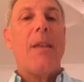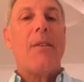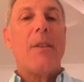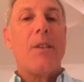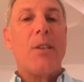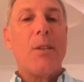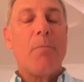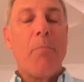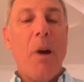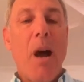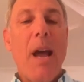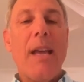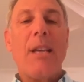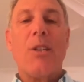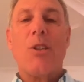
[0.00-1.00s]
The
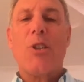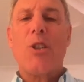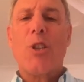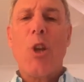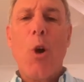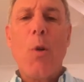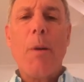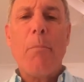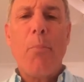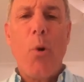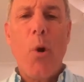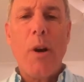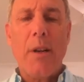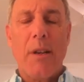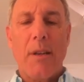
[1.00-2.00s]
spine is so
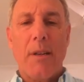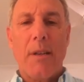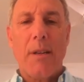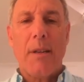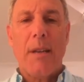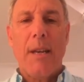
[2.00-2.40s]
important